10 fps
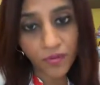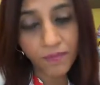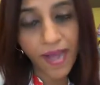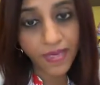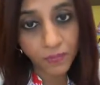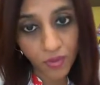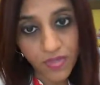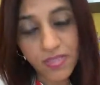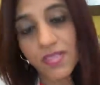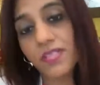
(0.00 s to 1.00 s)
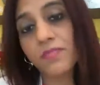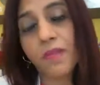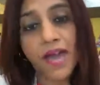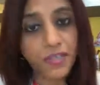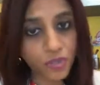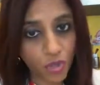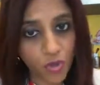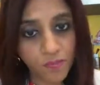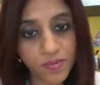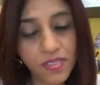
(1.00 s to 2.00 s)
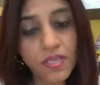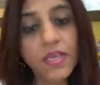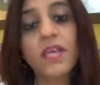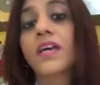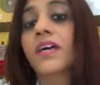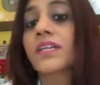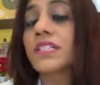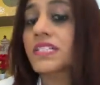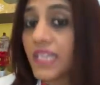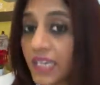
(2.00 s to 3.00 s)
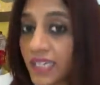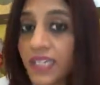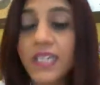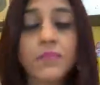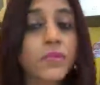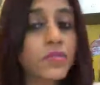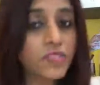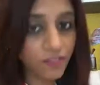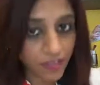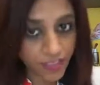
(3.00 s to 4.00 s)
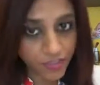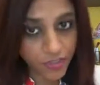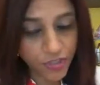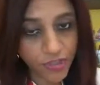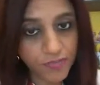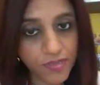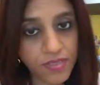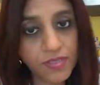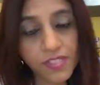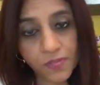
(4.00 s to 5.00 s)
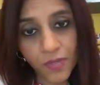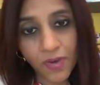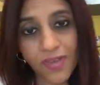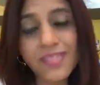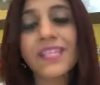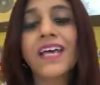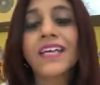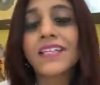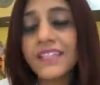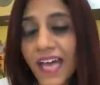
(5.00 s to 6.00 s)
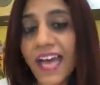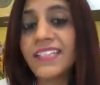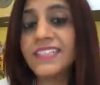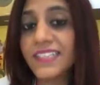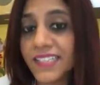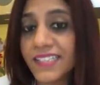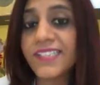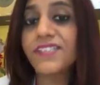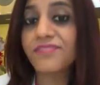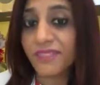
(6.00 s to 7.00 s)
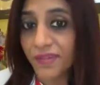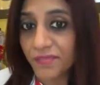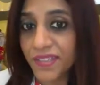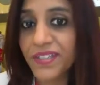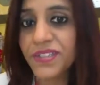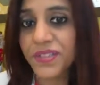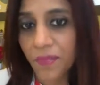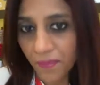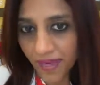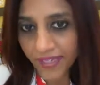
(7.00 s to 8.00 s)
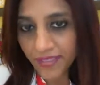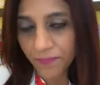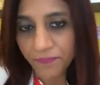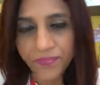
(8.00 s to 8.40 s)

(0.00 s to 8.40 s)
bad bosses, bad jobs, staying in abusive relationships, is because that is familiar to the mind.